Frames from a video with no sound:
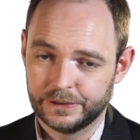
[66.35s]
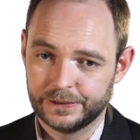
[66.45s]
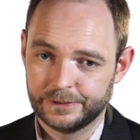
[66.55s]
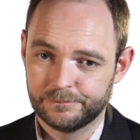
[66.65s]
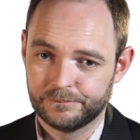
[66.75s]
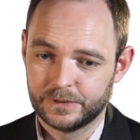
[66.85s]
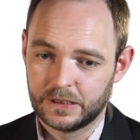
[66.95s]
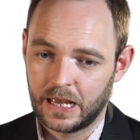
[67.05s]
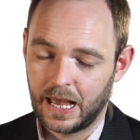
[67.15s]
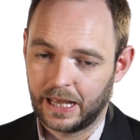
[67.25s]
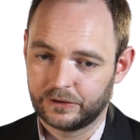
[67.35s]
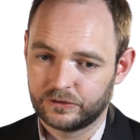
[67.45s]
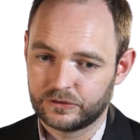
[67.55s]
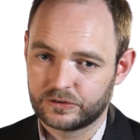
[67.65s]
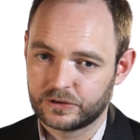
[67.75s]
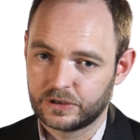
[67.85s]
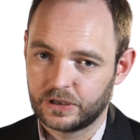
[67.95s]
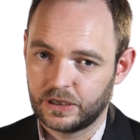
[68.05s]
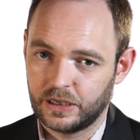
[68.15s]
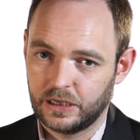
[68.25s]
um, and
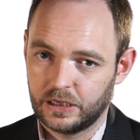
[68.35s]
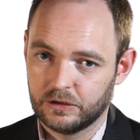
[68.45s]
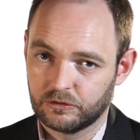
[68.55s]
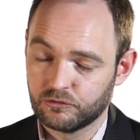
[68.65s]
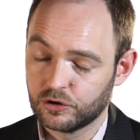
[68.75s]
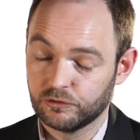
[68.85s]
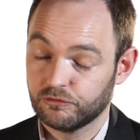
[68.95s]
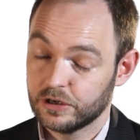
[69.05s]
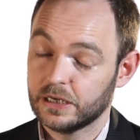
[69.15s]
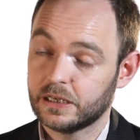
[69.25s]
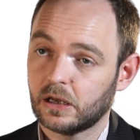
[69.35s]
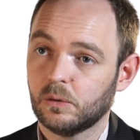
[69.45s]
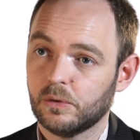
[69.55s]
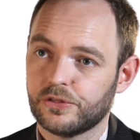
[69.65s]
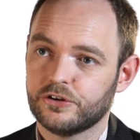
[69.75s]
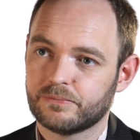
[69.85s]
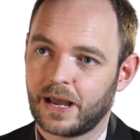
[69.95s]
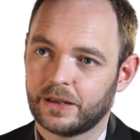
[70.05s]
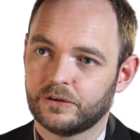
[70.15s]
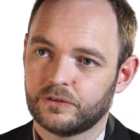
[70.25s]
it, it couldn't really cope with the
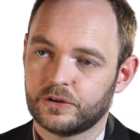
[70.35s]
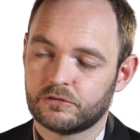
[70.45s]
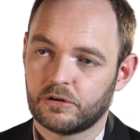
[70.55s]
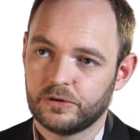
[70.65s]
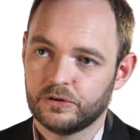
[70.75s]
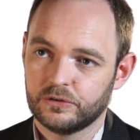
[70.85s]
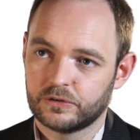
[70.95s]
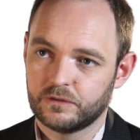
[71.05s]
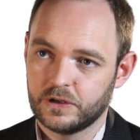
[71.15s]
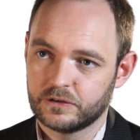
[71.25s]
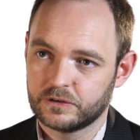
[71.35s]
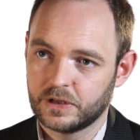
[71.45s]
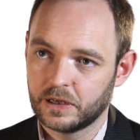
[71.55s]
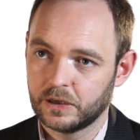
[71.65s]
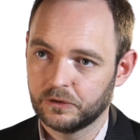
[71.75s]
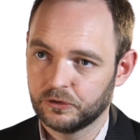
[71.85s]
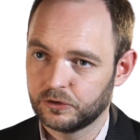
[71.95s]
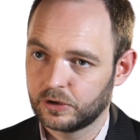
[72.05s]
demand of the growing use of the internet, and